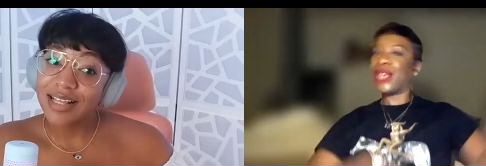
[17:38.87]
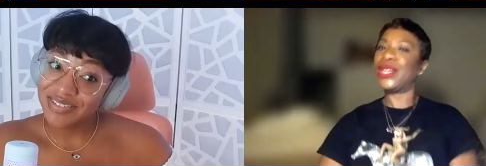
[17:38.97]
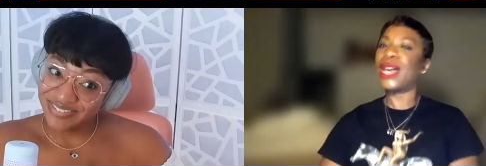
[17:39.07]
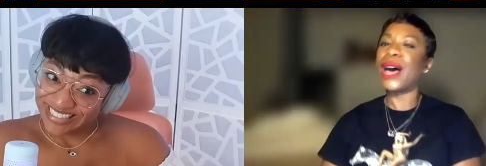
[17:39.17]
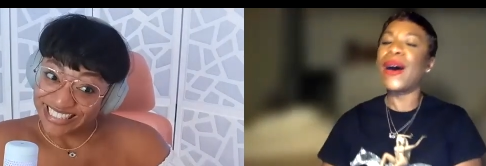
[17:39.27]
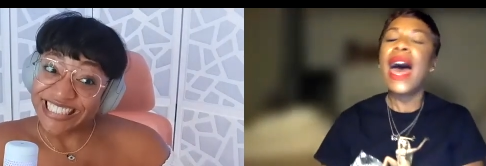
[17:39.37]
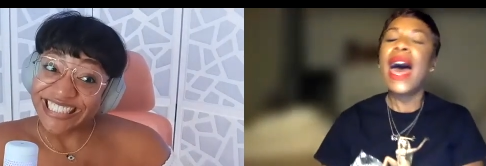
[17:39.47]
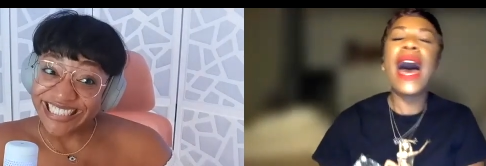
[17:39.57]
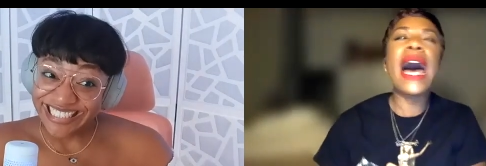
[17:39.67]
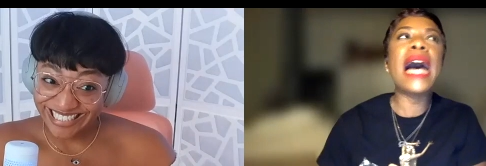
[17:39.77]
Speaker 1: You know,
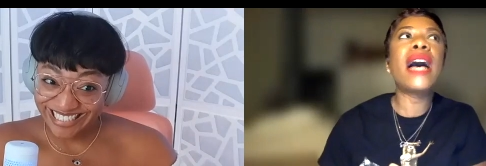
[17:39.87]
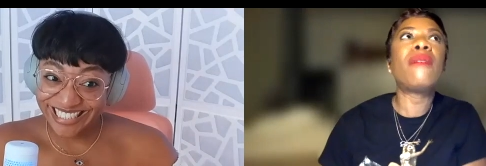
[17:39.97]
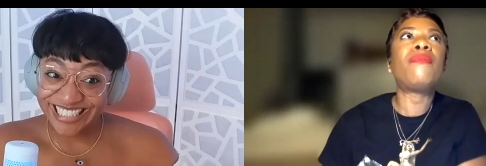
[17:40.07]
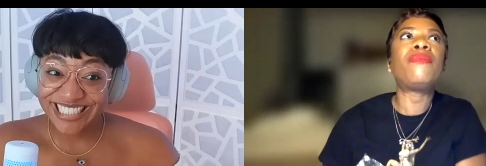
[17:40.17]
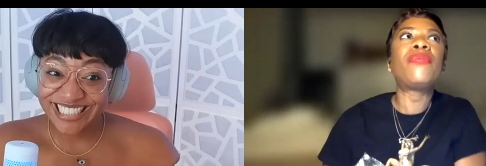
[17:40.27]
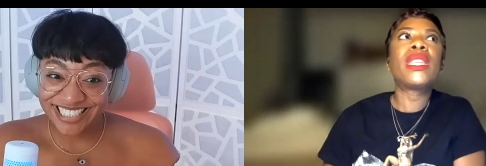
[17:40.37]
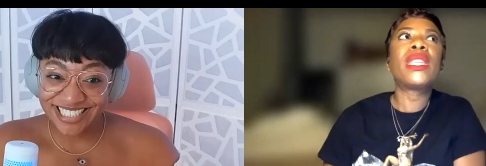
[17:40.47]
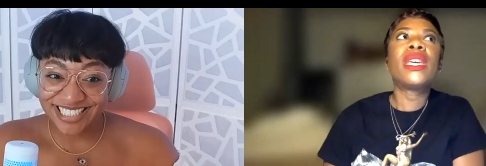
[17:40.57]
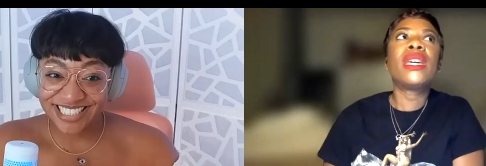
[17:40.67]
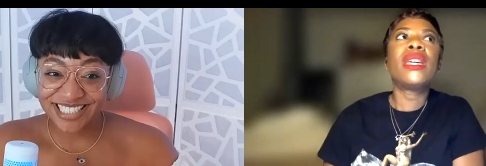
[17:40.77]
um,
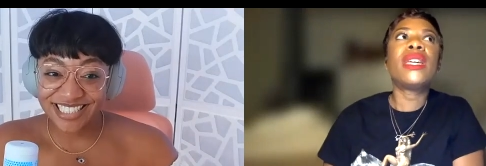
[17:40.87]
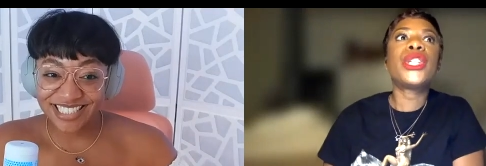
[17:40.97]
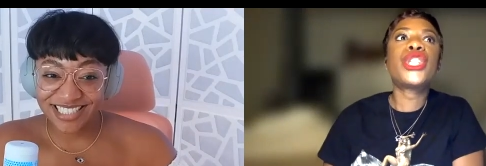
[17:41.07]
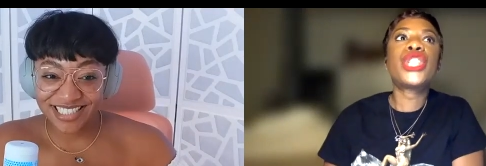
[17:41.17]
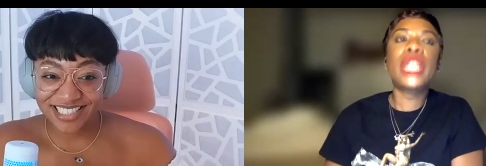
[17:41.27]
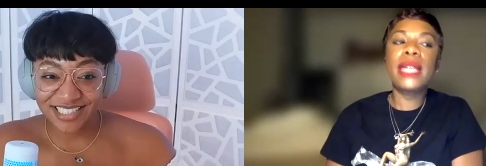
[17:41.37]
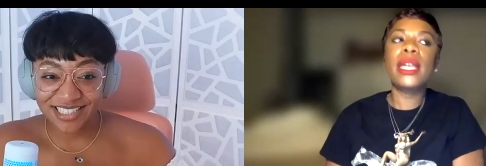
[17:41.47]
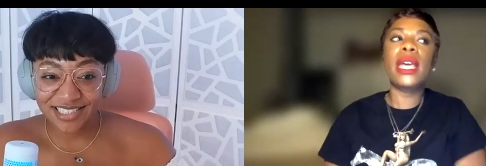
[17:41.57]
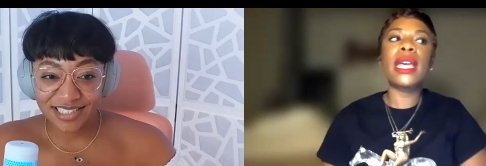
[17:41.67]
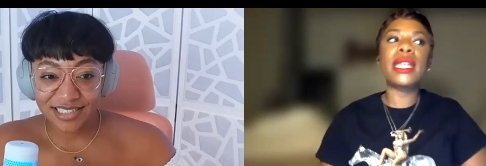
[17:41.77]

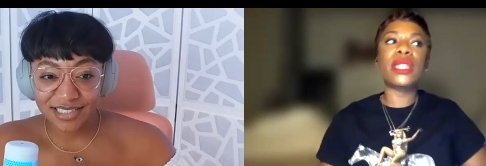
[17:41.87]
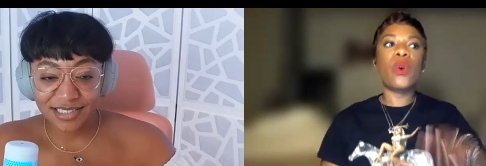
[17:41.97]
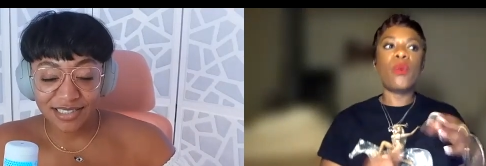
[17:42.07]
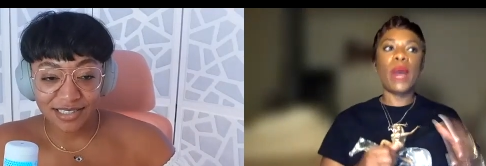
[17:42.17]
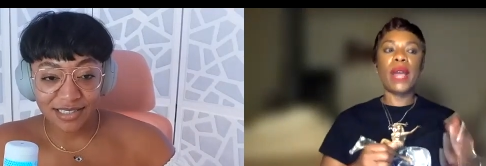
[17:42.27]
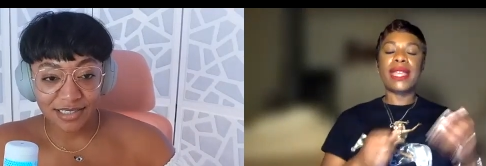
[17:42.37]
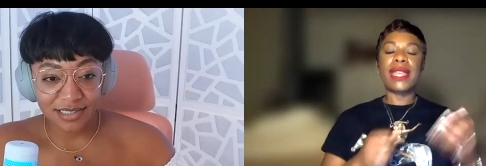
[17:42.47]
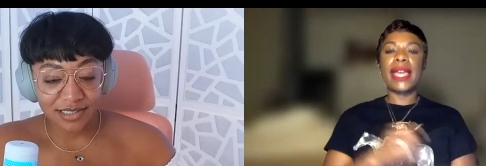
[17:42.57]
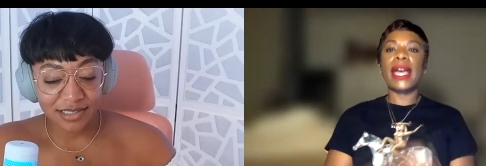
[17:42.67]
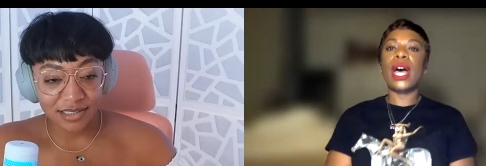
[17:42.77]
she is aware that
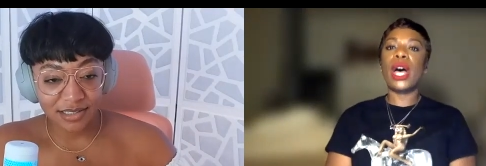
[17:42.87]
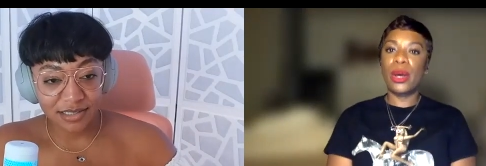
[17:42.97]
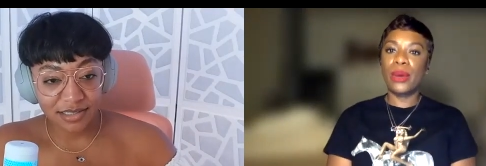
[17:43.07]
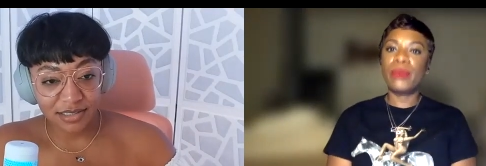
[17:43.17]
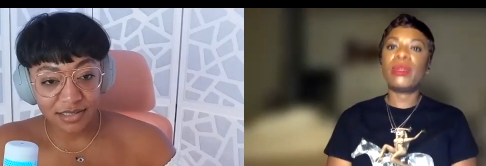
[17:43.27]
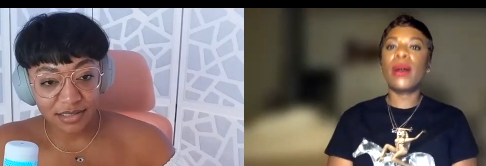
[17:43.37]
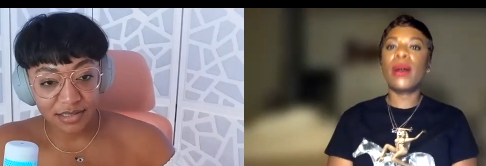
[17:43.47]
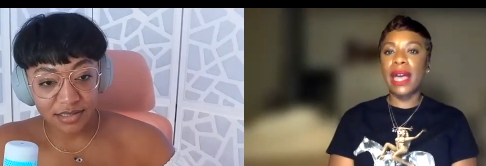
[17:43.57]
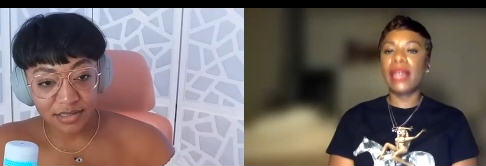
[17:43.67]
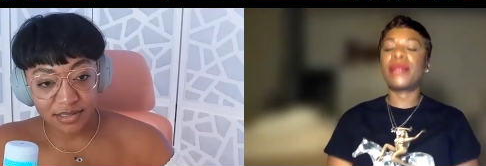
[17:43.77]
like, oh,
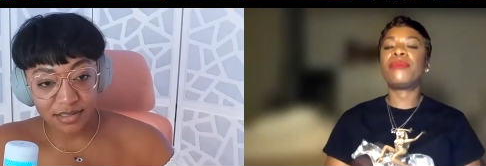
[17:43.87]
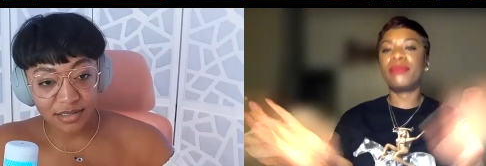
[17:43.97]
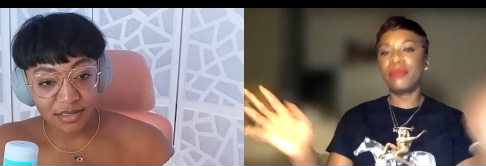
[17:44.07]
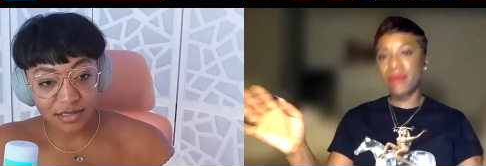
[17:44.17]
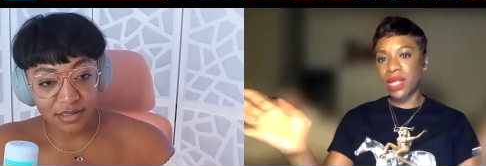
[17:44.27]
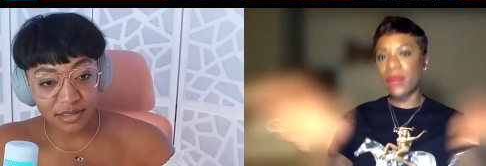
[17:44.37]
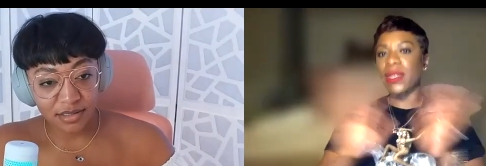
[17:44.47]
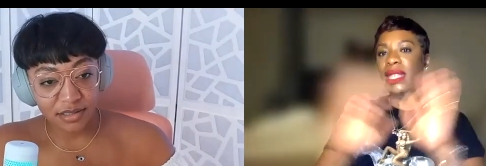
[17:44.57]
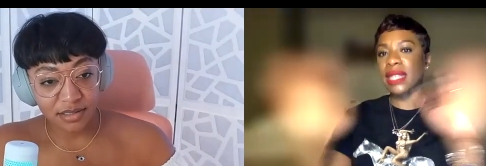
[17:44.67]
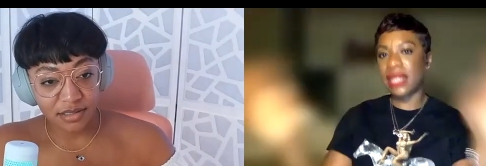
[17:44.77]
okay, so this
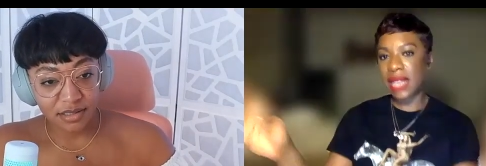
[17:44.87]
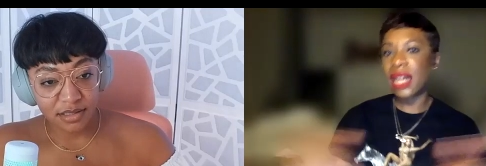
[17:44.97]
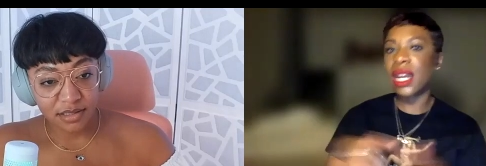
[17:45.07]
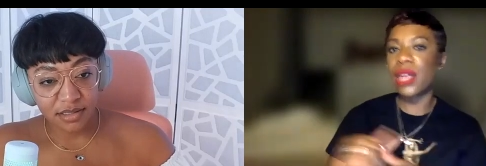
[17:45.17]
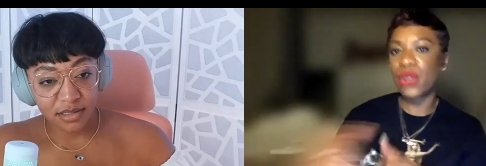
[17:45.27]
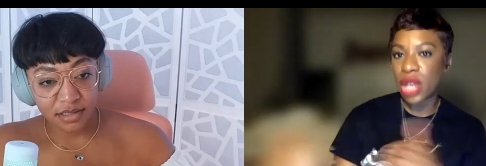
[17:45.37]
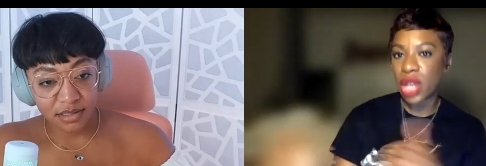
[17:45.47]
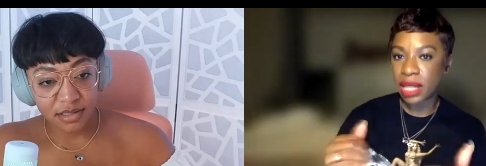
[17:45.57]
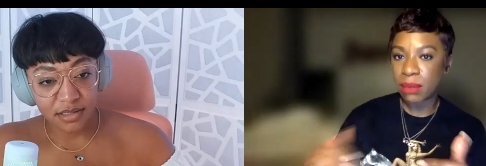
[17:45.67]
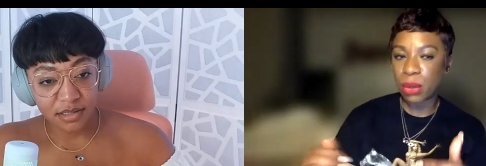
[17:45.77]
is yet another
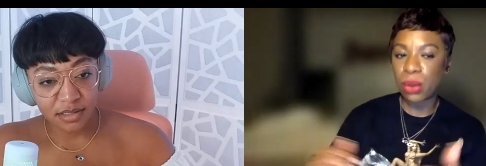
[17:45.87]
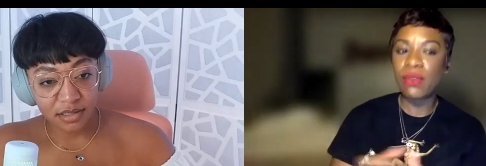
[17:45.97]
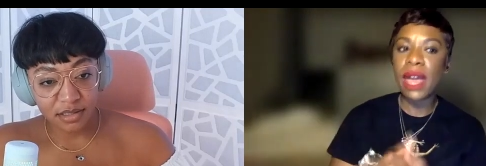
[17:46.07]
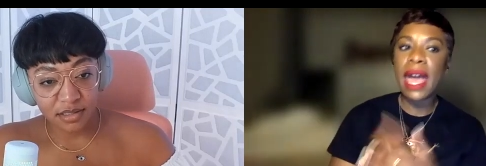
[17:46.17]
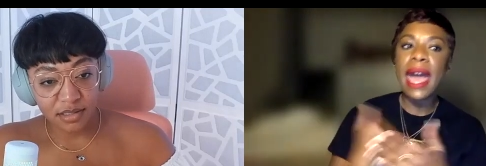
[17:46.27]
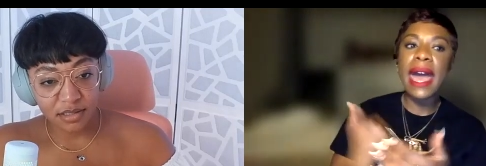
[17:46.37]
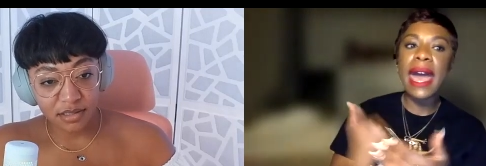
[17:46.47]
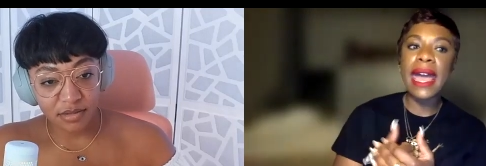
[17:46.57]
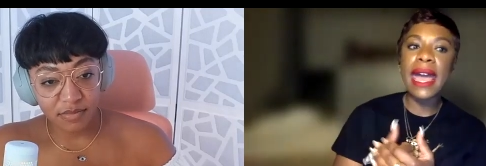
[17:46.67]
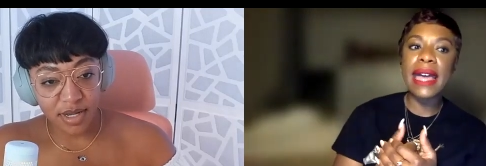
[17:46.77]
chess move,
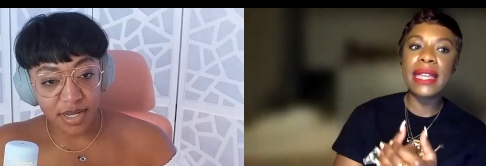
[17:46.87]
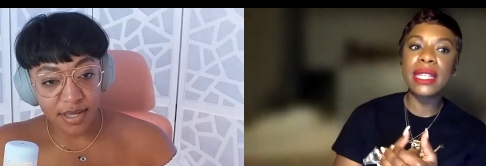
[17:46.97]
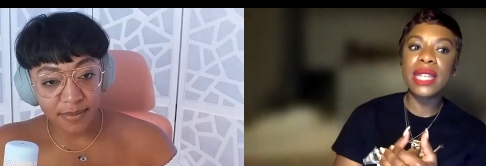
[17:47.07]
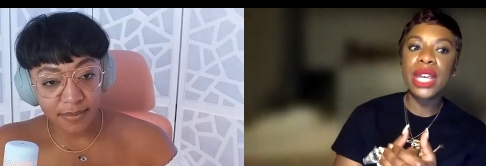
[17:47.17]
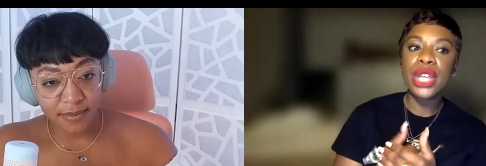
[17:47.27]
and right.